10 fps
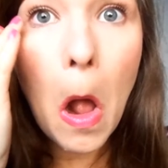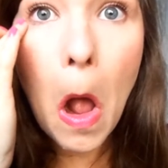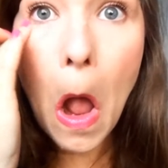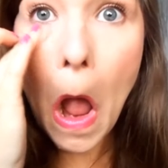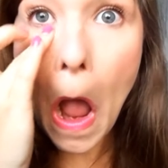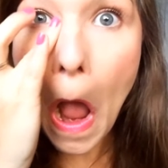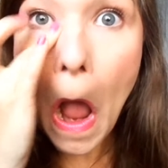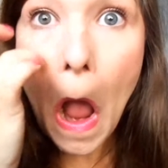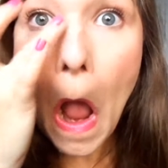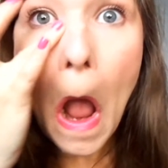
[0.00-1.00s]

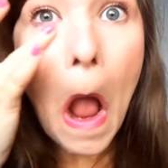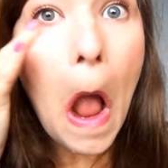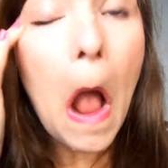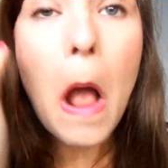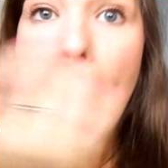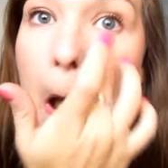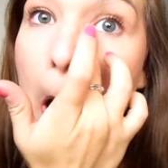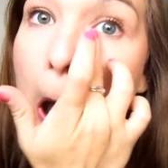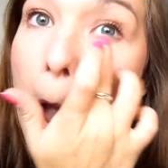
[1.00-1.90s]
(no one is talking)